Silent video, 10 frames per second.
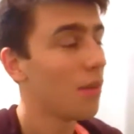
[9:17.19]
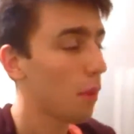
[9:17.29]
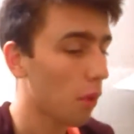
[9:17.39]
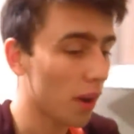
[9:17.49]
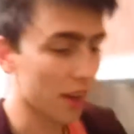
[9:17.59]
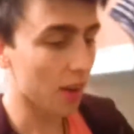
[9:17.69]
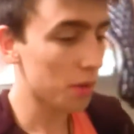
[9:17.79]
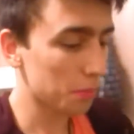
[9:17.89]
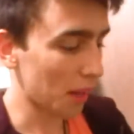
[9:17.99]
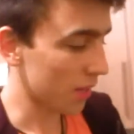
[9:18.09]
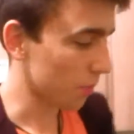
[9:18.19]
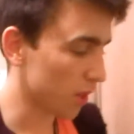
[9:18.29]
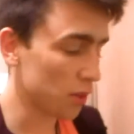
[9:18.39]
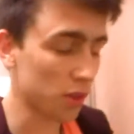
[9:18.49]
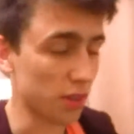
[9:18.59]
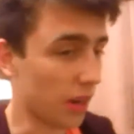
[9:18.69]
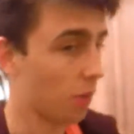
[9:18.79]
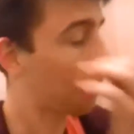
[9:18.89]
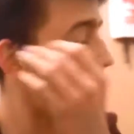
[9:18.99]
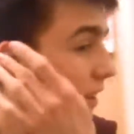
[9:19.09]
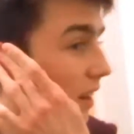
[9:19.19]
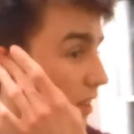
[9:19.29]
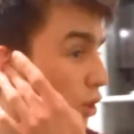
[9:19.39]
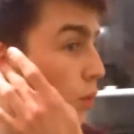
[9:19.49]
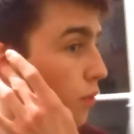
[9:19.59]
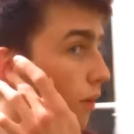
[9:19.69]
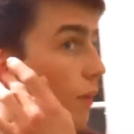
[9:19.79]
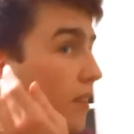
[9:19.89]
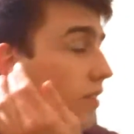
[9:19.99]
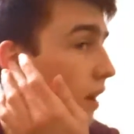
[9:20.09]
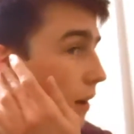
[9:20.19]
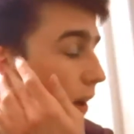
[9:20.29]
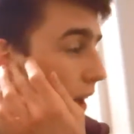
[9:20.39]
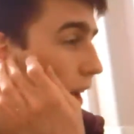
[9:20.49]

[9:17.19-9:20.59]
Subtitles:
We were going to go to play some snooker tonight. We planned it like 2 or 3 weeks ago.